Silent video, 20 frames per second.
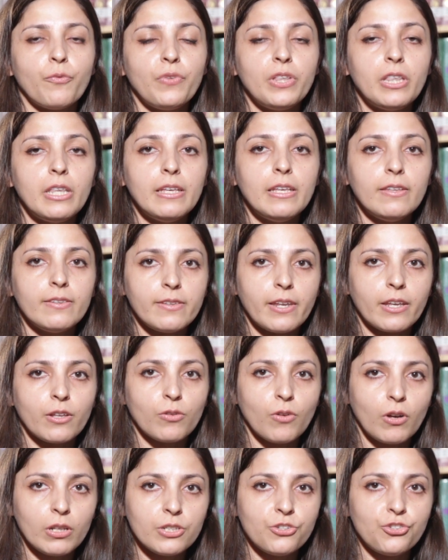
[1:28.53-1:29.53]
with these
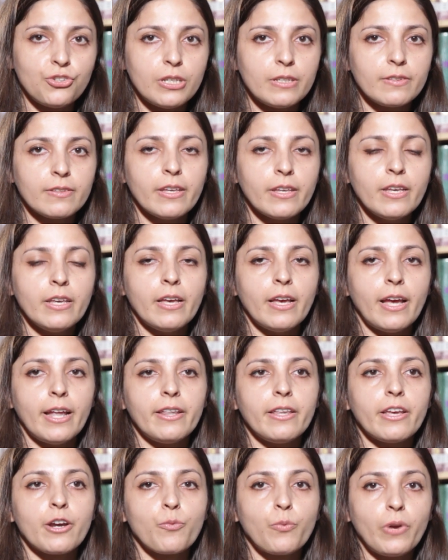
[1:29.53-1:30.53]
technologies
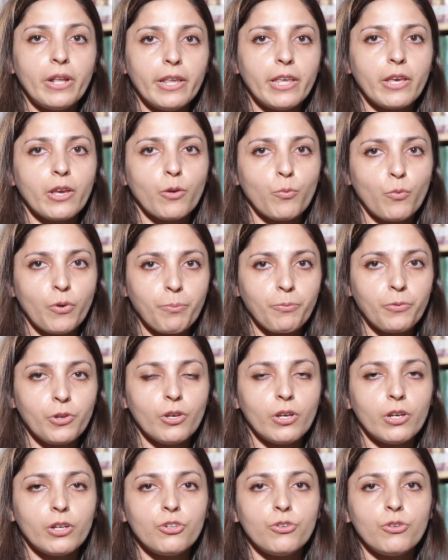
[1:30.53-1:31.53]
and they are well equipped
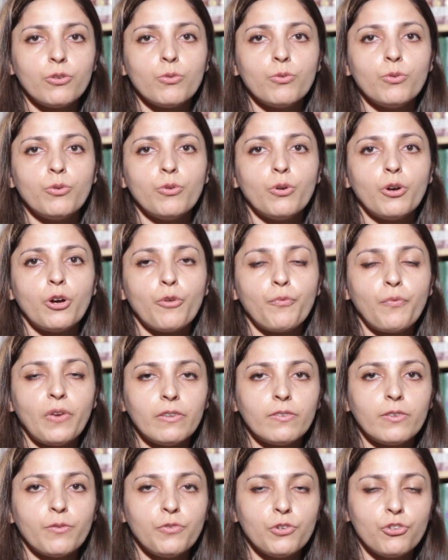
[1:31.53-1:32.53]
to
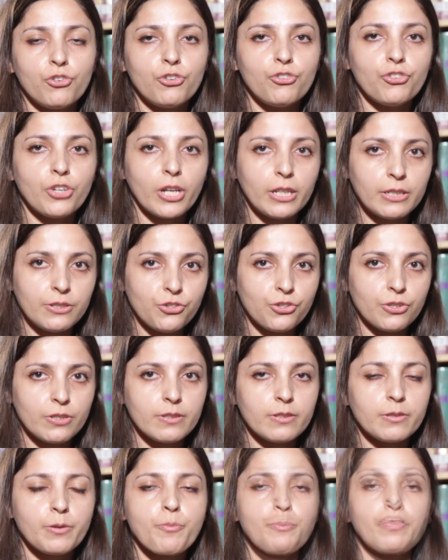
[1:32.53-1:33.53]
face the future
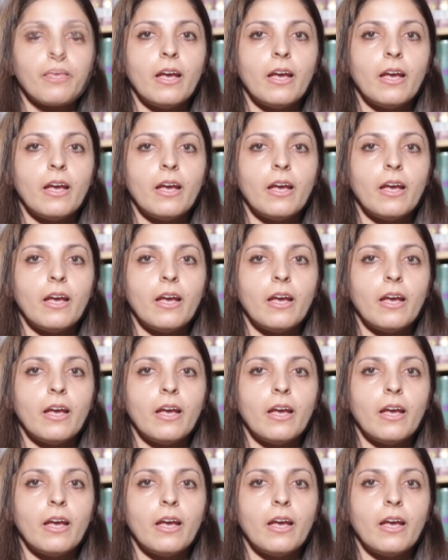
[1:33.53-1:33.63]
challenges.